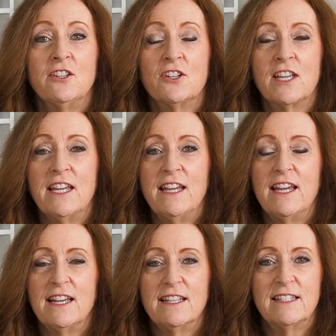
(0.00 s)
lurkey
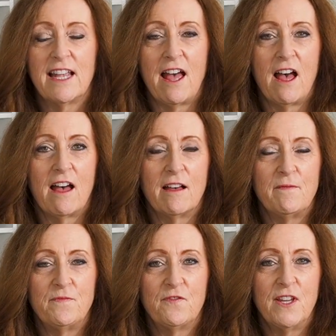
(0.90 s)
is
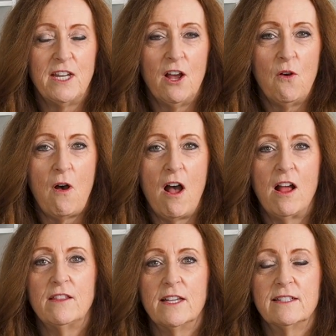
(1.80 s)
a video
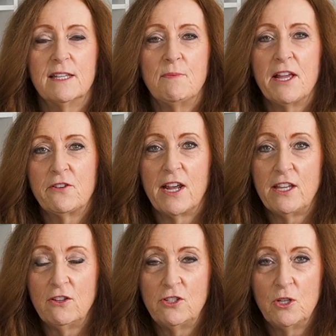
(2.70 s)
on the Sing Play
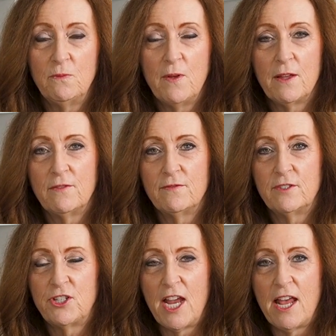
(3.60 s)
Create YouTube
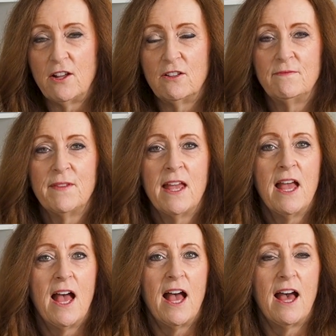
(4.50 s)
channel.
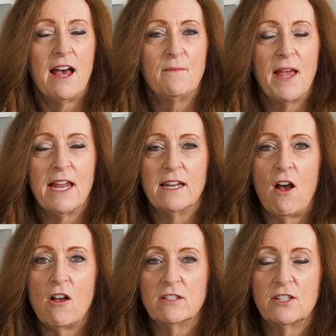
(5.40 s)
Um, and it
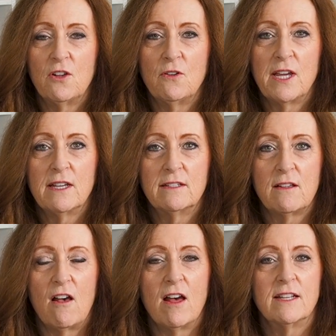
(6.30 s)
also is
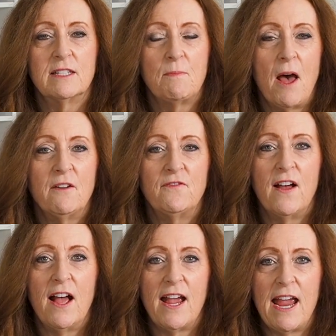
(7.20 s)
on
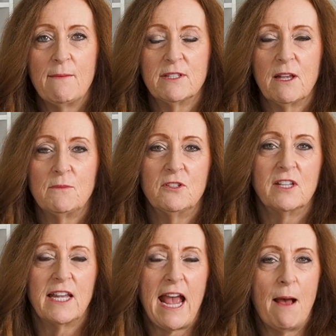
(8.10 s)
Spotify, Amazon
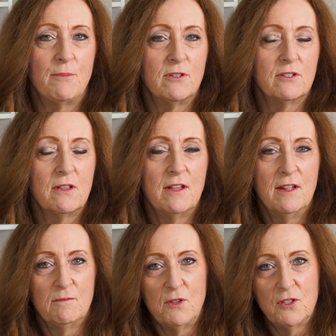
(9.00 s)
Music, Apple
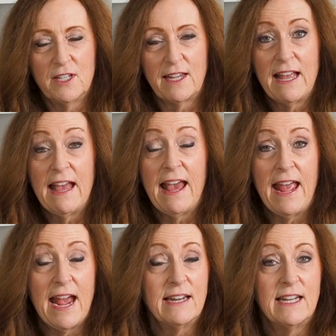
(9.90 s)
music,
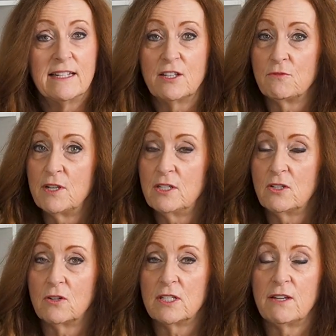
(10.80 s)
and it's a
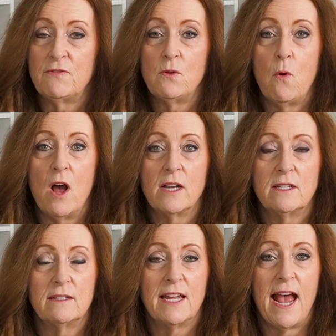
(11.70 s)
resource if you want
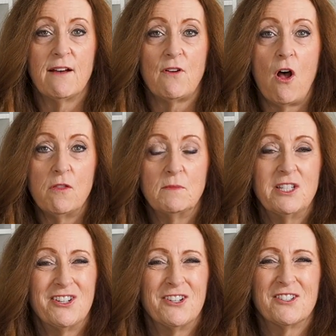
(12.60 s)
to have all the
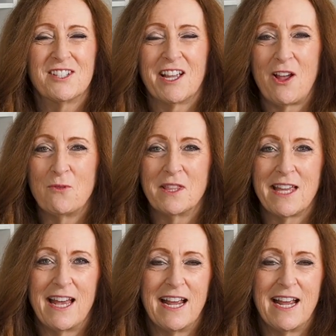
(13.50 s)
materials that go with that